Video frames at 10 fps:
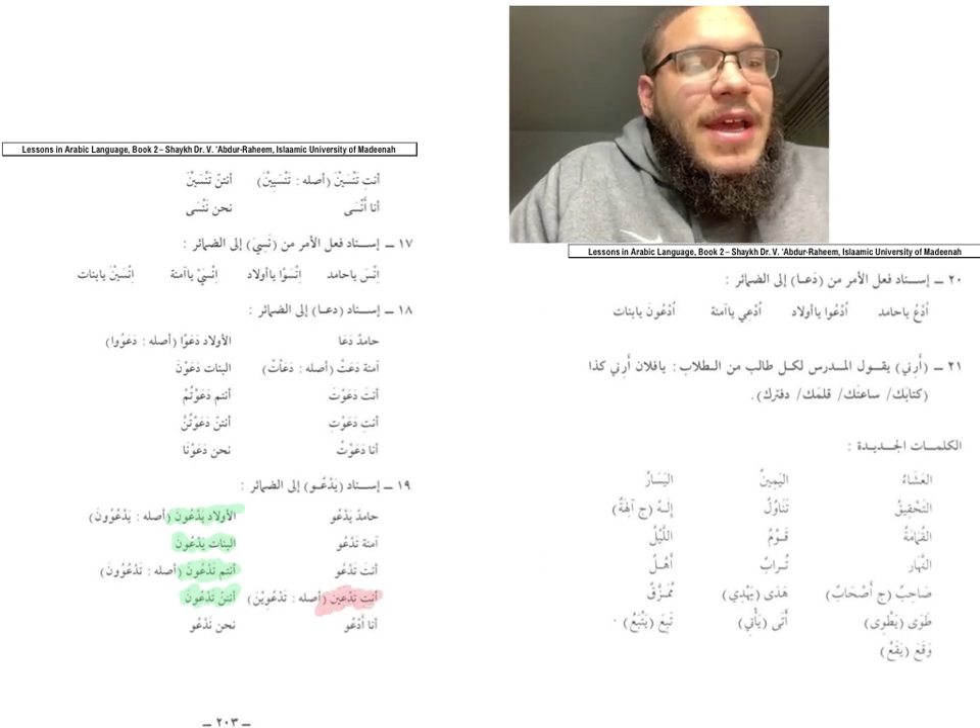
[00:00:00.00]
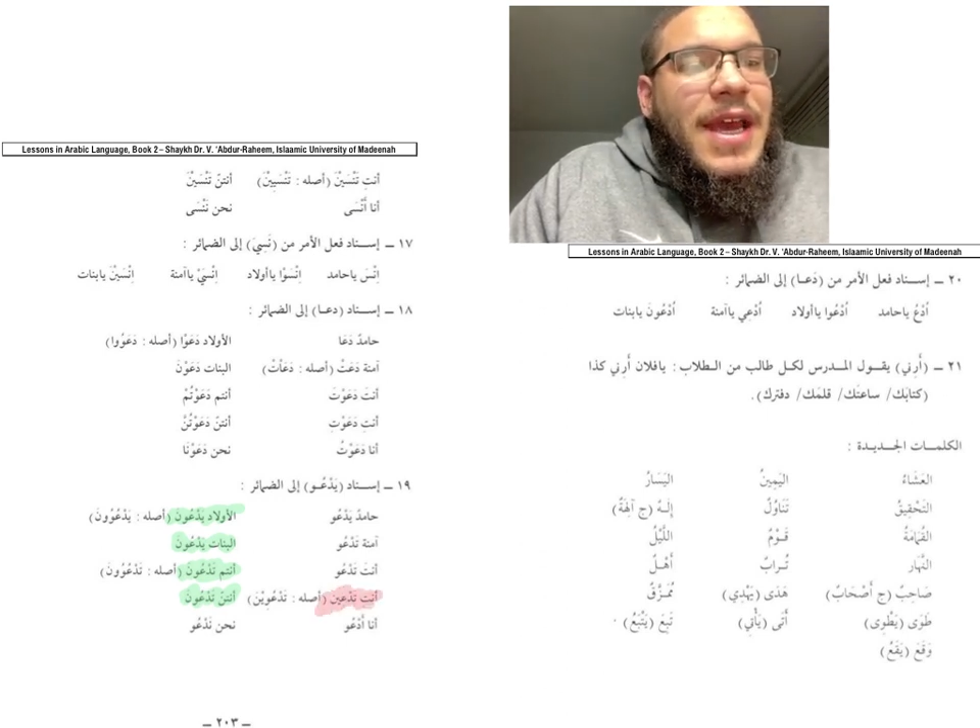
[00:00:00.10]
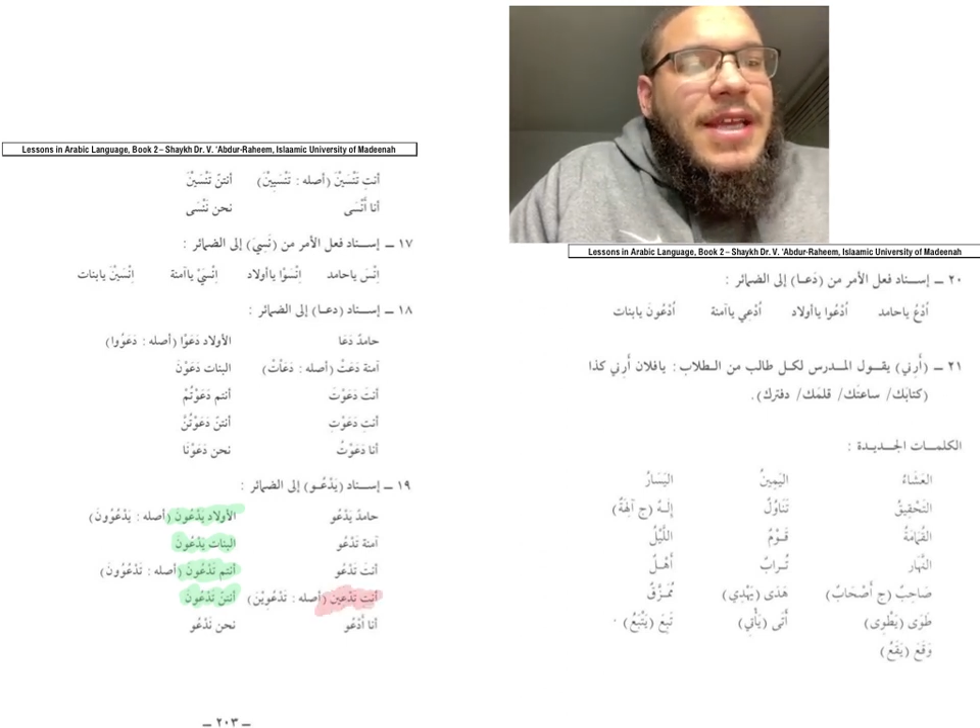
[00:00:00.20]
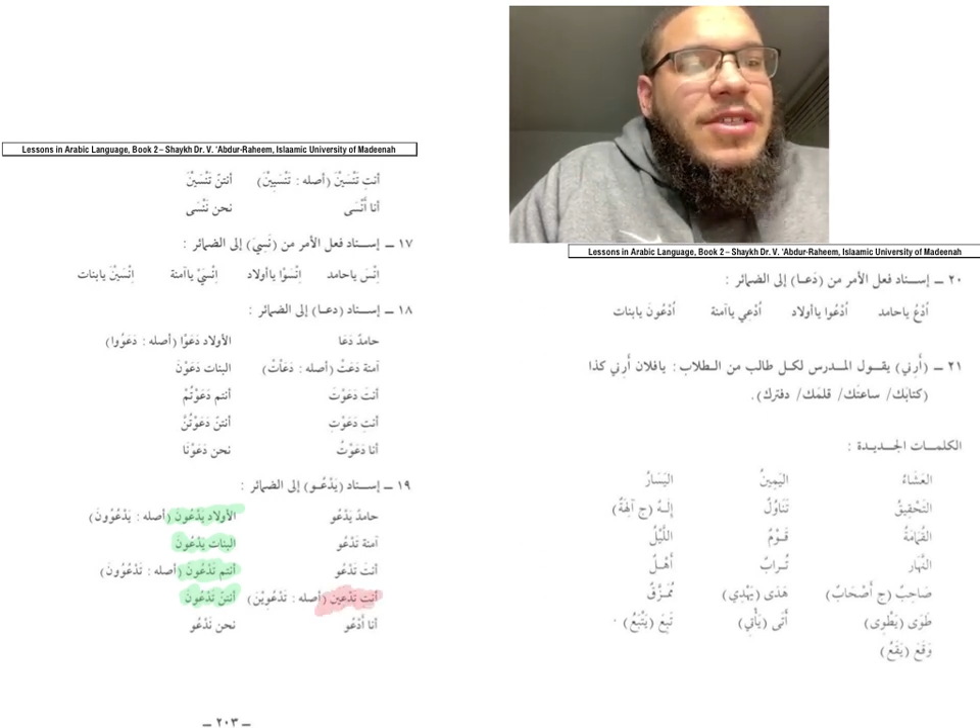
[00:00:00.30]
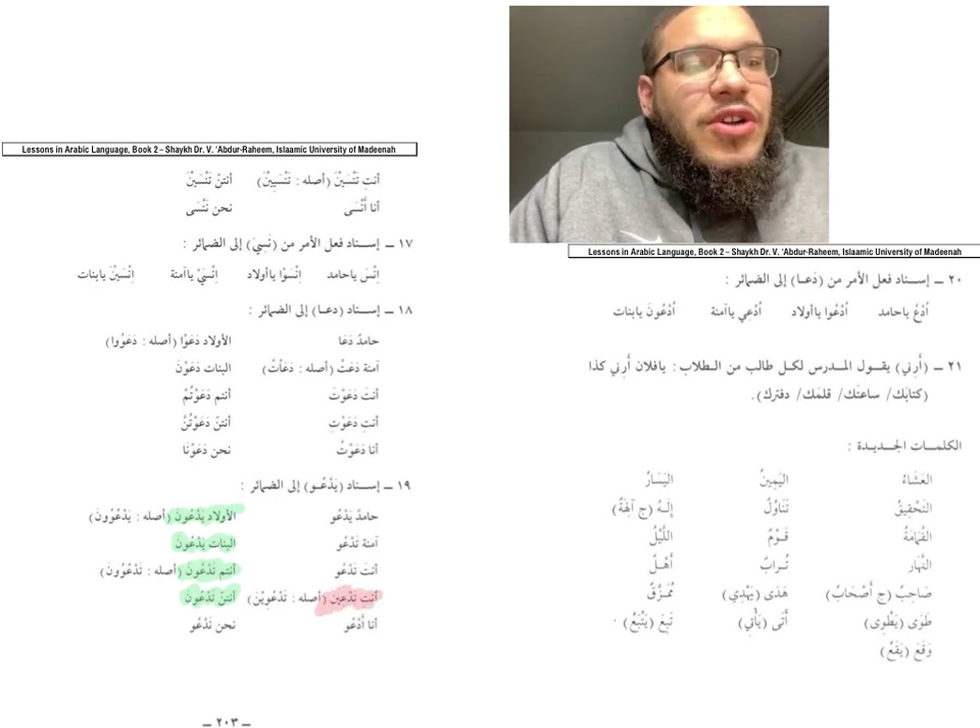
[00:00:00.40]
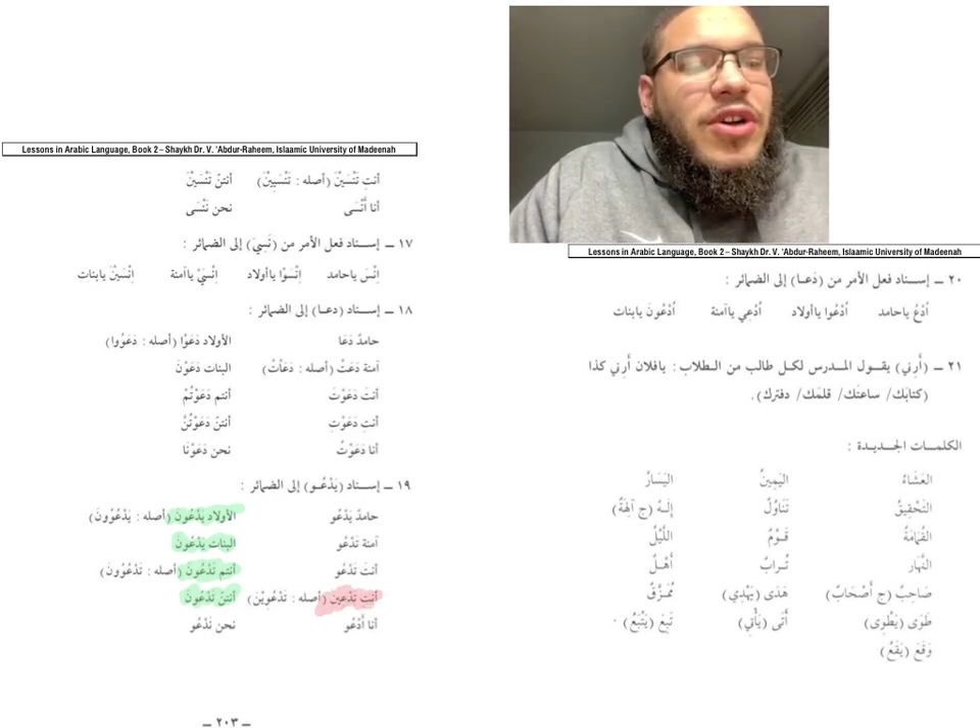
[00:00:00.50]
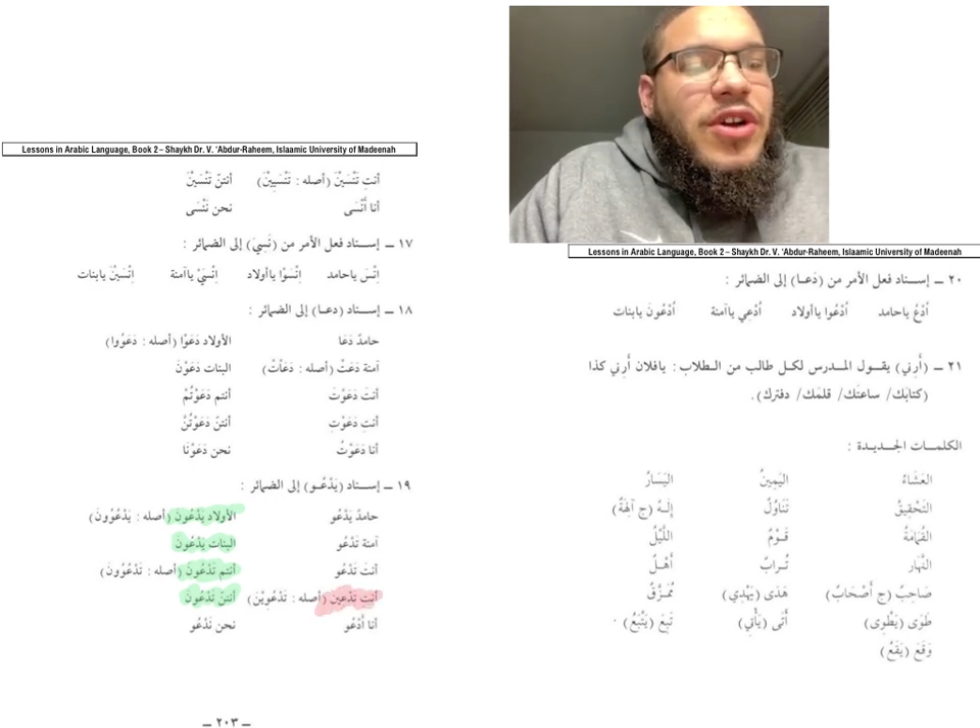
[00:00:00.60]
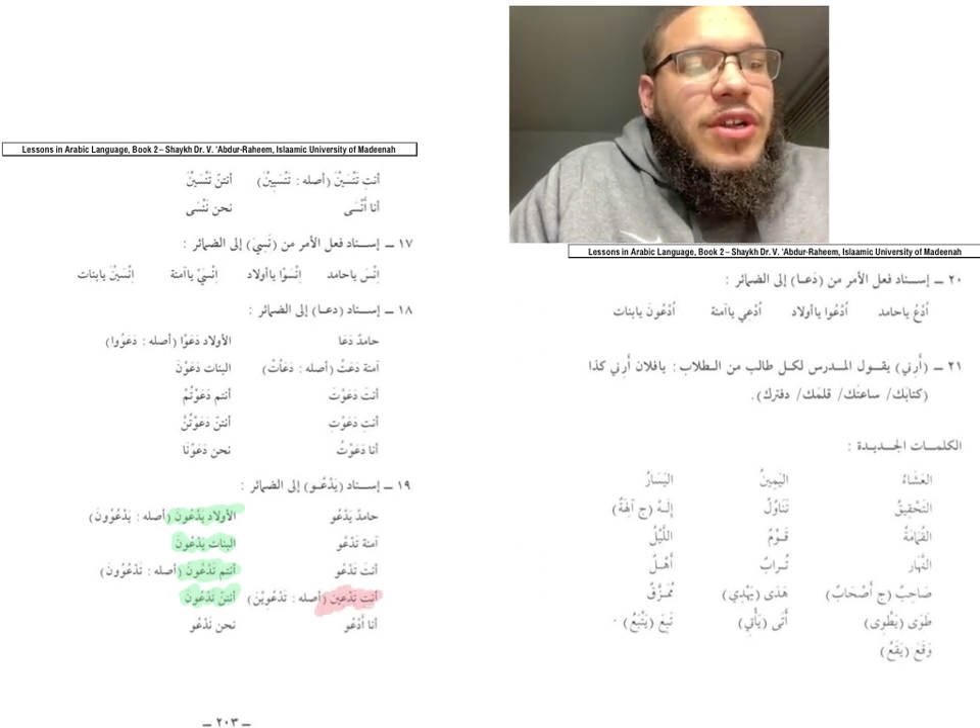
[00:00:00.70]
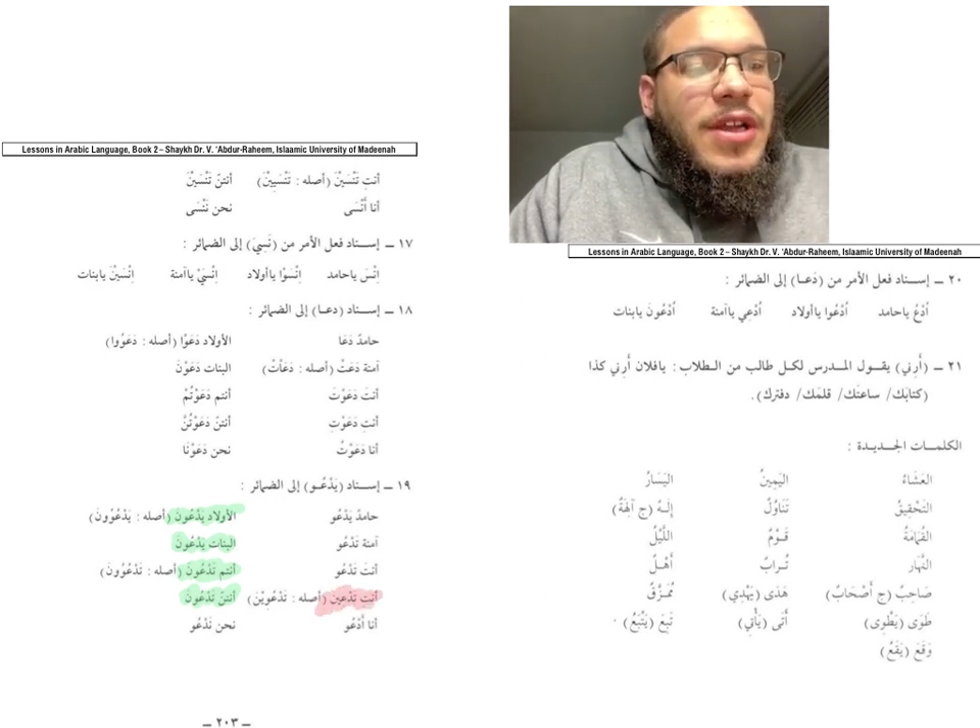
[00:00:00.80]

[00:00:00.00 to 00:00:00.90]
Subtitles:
It's not going